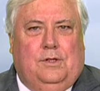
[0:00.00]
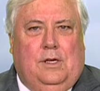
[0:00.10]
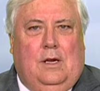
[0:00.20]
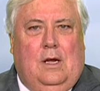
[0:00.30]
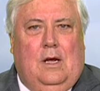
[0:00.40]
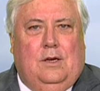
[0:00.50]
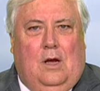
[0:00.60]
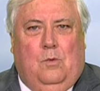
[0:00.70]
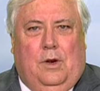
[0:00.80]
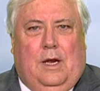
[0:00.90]
that
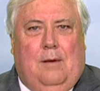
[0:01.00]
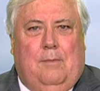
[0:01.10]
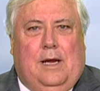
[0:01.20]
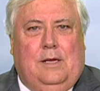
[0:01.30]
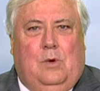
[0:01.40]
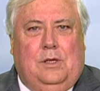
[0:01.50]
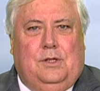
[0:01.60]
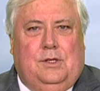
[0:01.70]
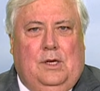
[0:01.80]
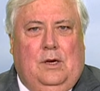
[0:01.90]
don't want to come back and ones
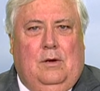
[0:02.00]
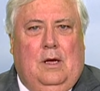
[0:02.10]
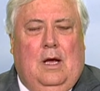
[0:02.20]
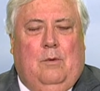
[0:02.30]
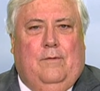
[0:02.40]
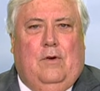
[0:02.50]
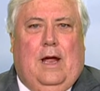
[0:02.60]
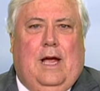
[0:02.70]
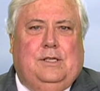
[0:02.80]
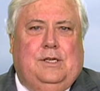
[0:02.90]
that do. We've got
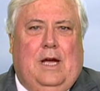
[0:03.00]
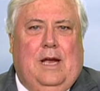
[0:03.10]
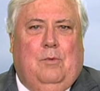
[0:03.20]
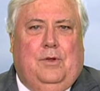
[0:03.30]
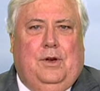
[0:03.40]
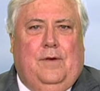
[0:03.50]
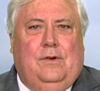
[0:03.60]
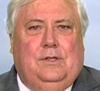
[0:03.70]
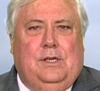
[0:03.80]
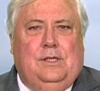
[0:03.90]
to ascertain what the
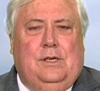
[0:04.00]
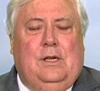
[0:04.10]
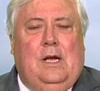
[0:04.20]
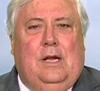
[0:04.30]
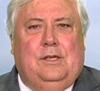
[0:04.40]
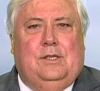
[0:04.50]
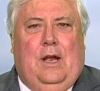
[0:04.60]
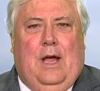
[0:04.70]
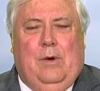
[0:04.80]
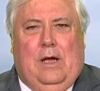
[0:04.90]
difference is and
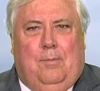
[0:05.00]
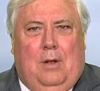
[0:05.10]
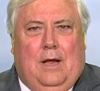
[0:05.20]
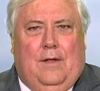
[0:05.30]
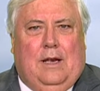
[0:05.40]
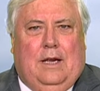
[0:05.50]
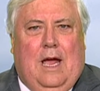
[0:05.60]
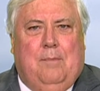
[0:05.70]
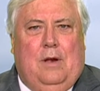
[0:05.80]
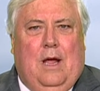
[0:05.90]
decide how we're going to plug that
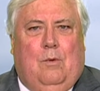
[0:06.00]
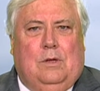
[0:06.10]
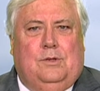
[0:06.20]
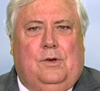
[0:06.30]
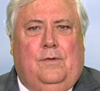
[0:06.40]
gap and what sort of...